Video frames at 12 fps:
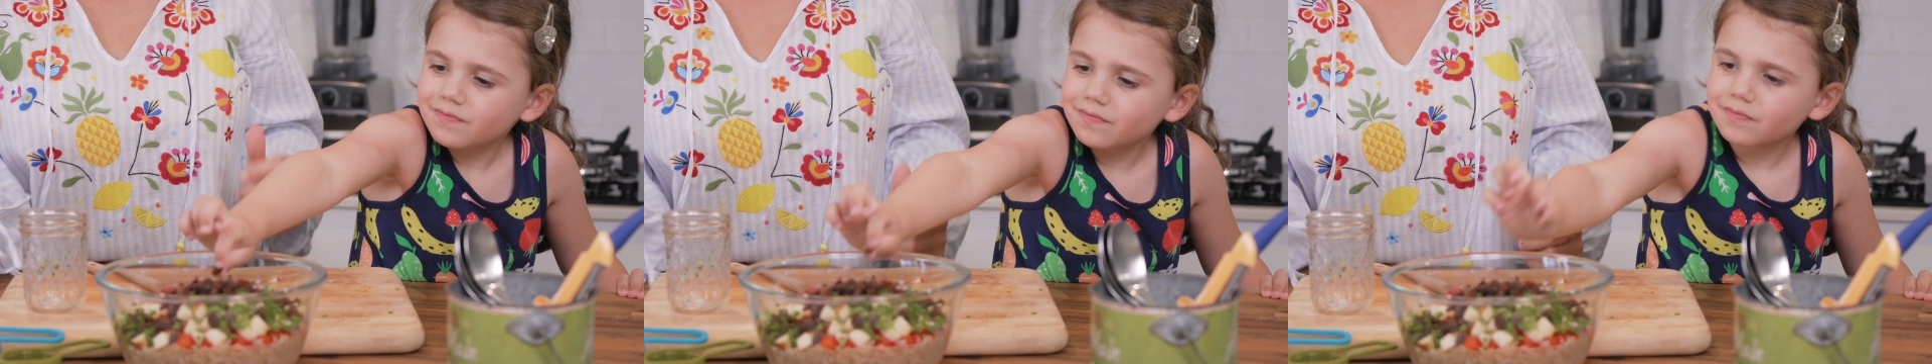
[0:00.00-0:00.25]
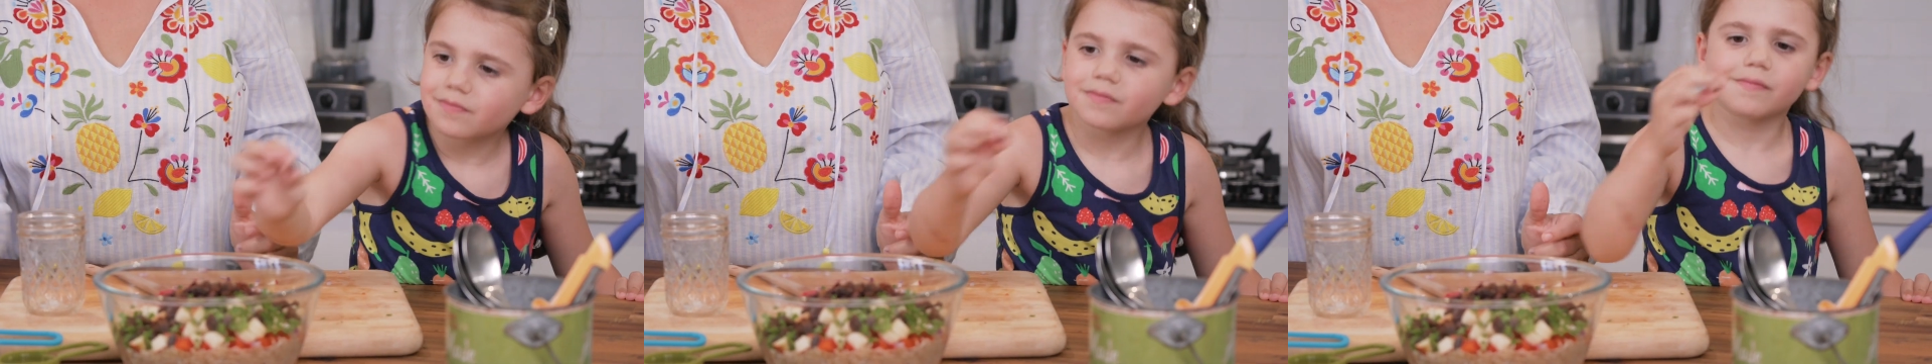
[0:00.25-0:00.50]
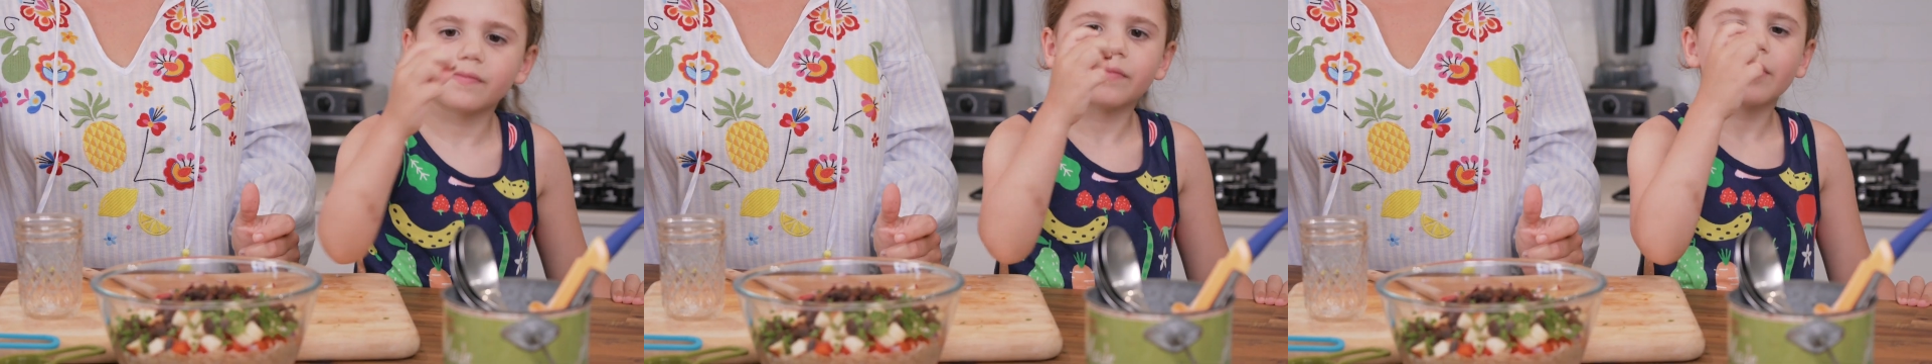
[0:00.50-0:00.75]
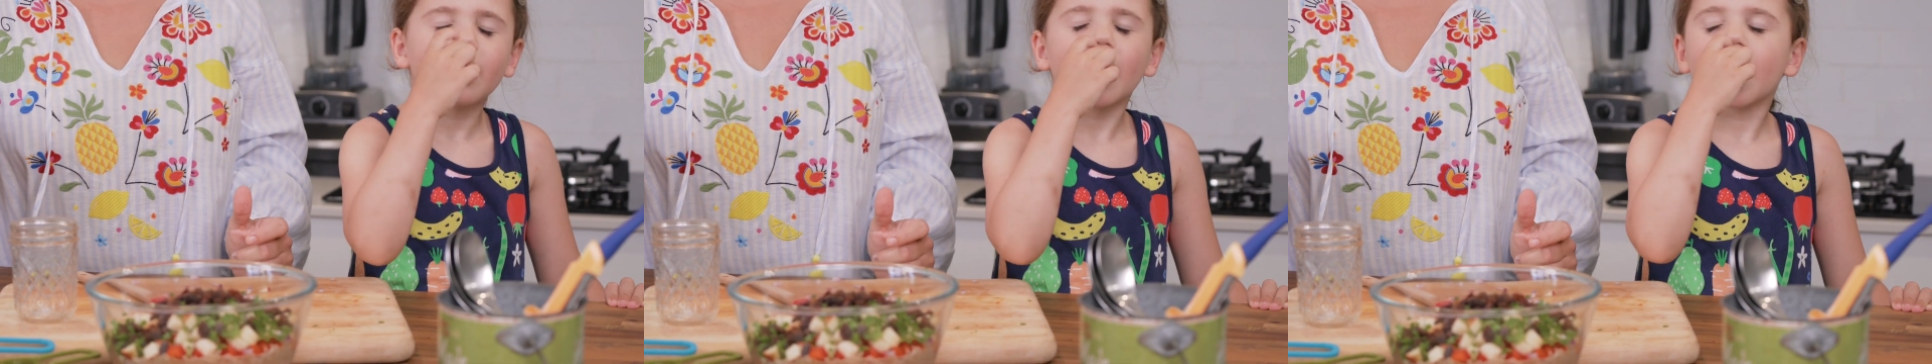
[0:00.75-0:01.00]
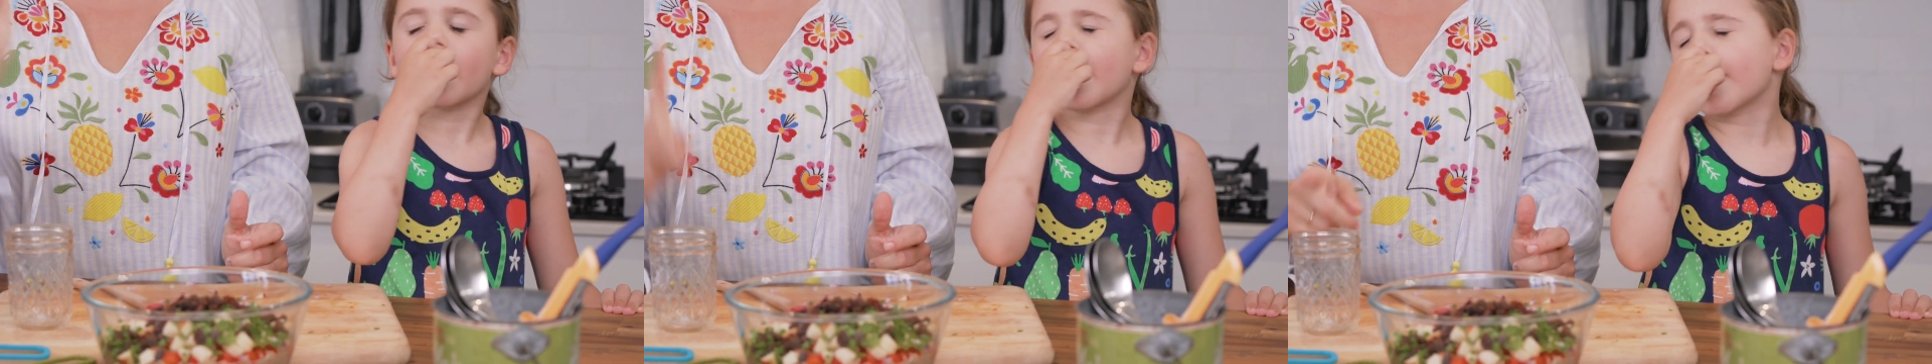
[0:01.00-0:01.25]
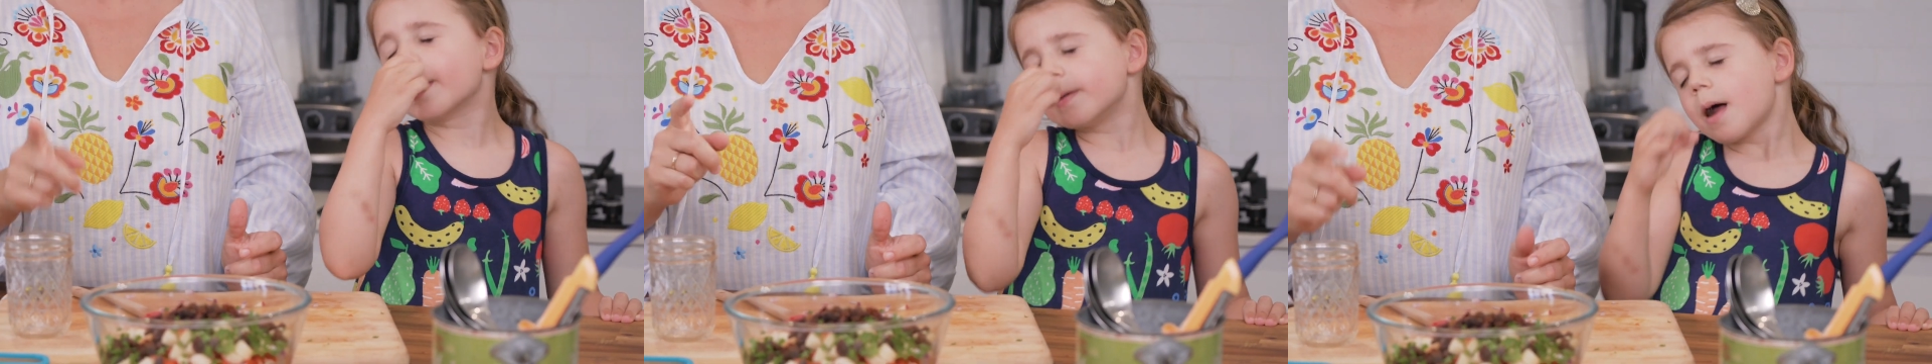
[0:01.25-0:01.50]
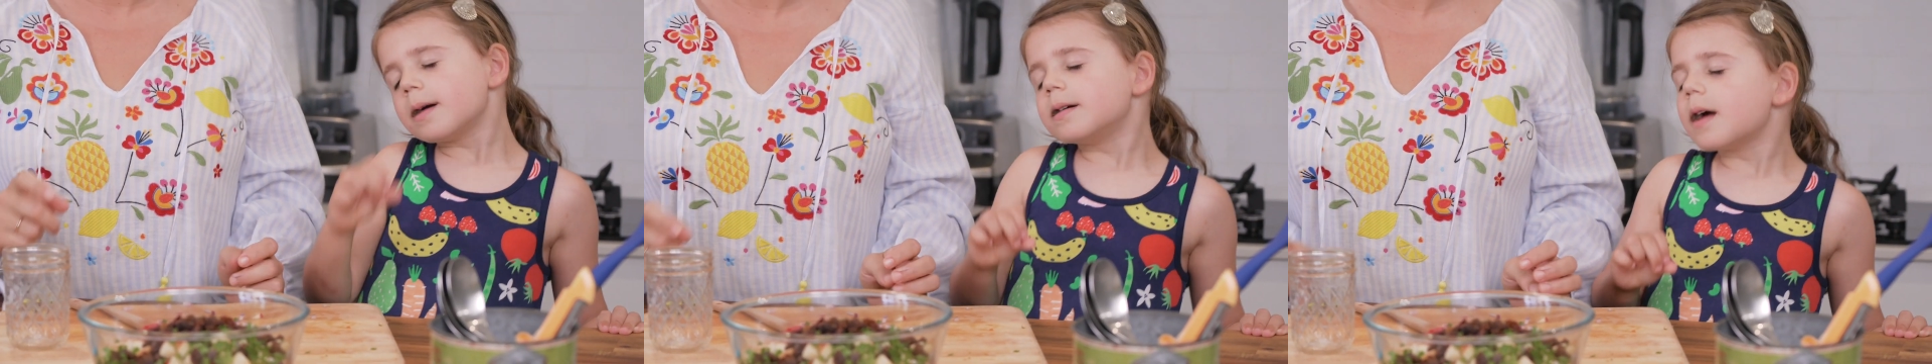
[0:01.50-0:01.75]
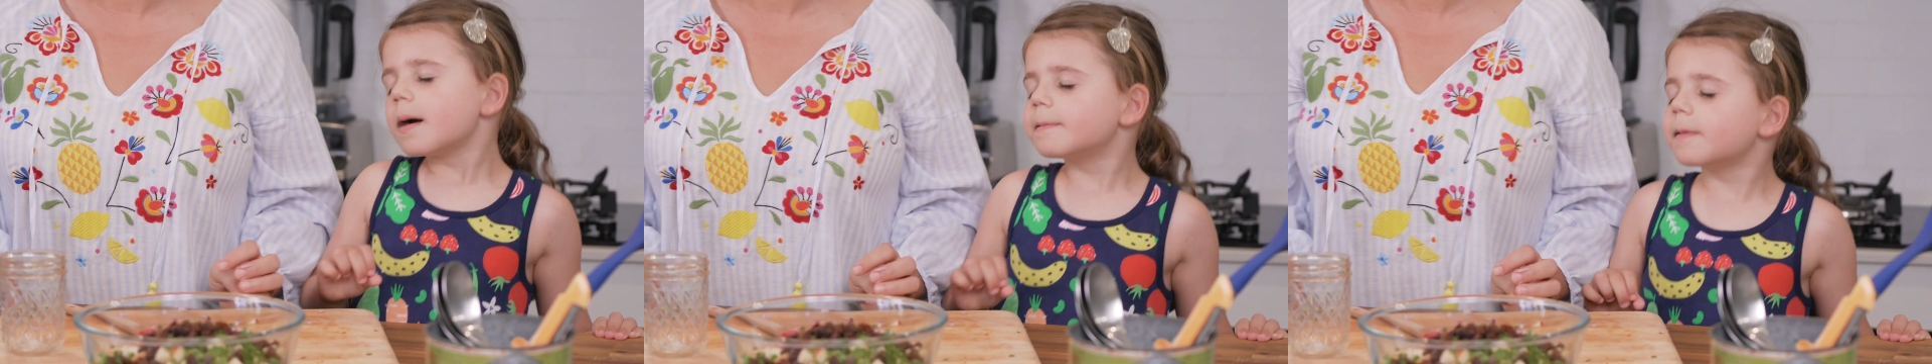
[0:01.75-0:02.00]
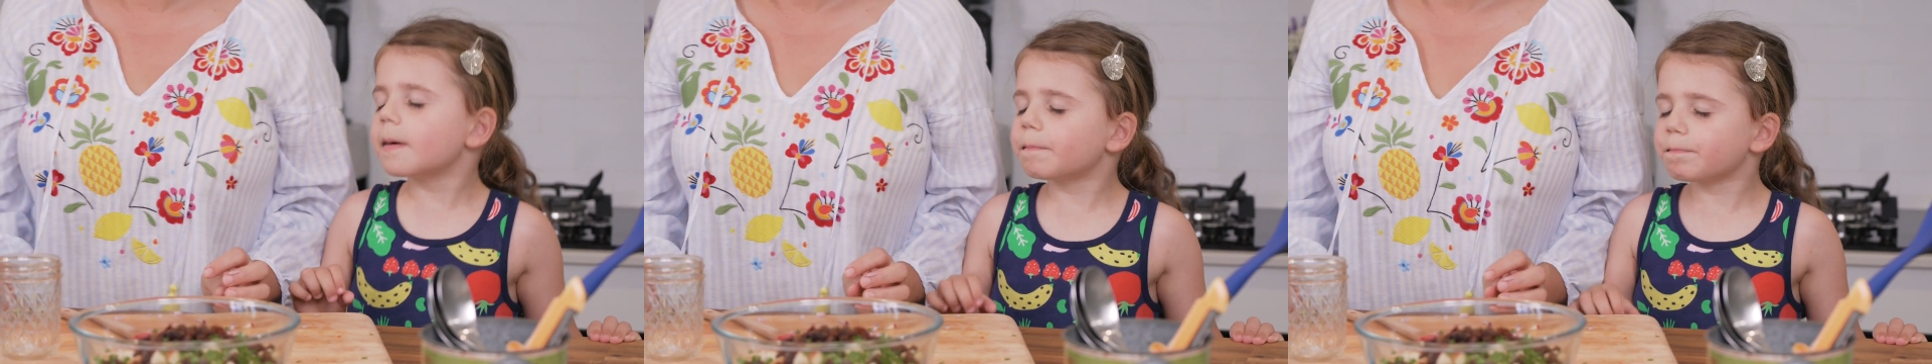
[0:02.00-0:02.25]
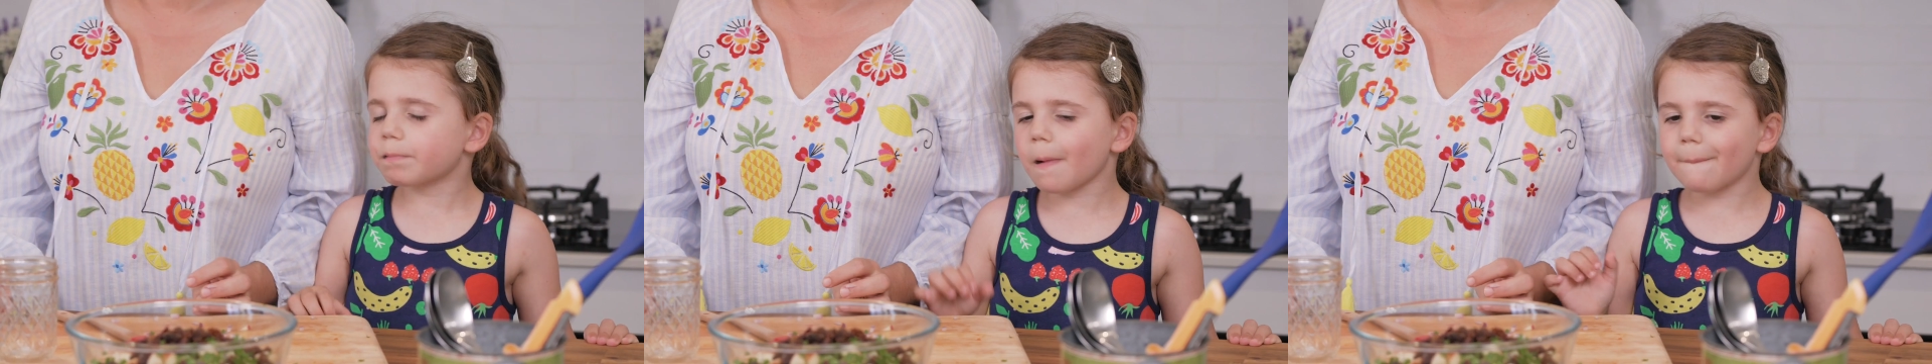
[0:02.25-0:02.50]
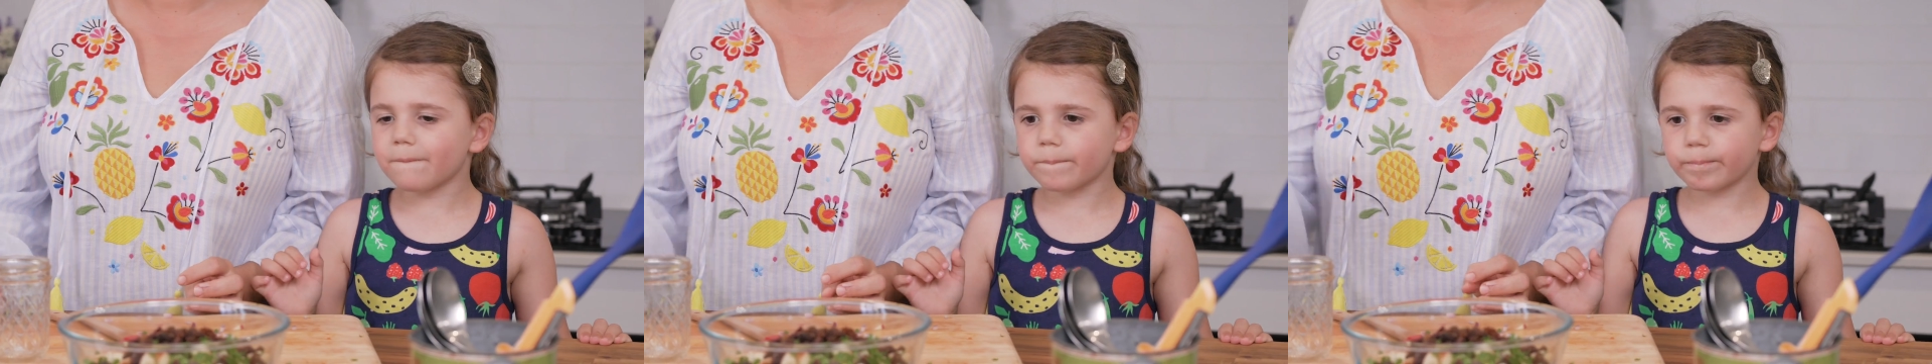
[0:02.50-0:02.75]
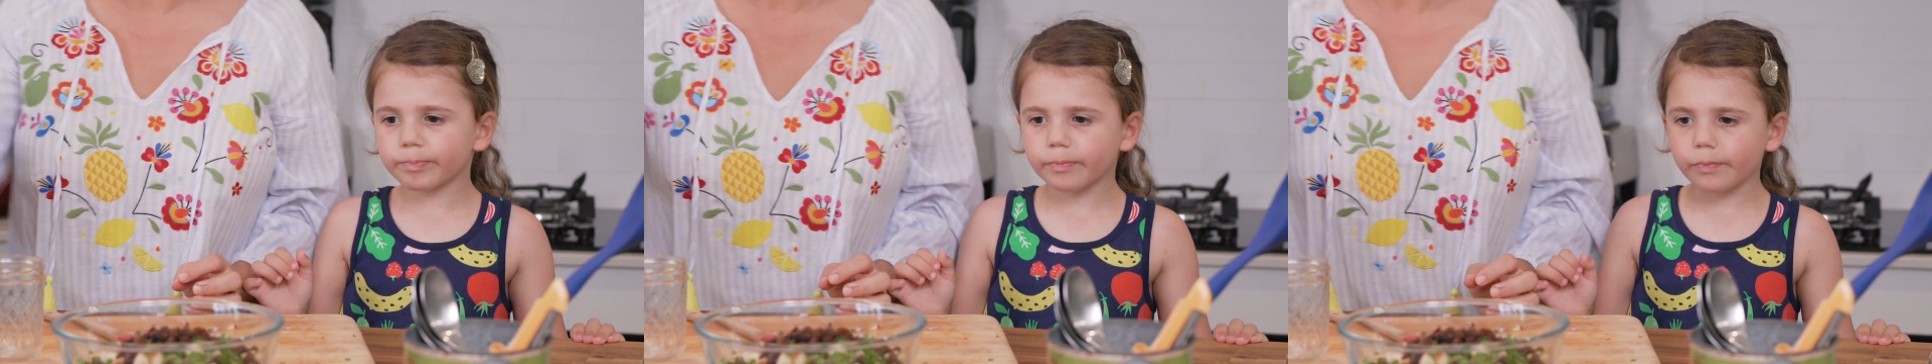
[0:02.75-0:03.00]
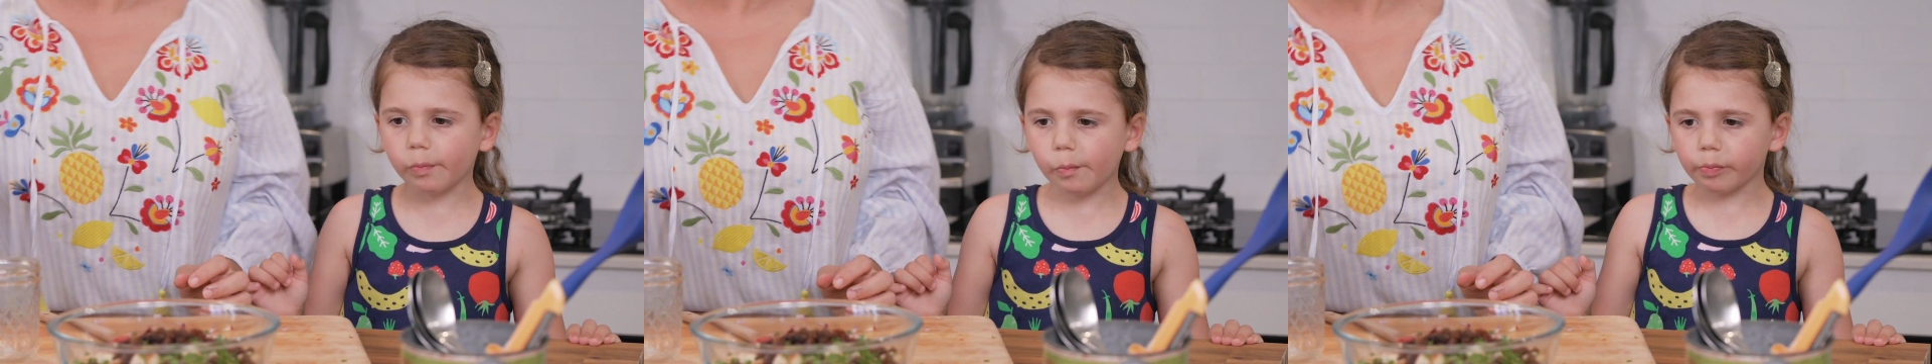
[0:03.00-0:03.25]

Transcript: okay. So we are making the dressing for it, which is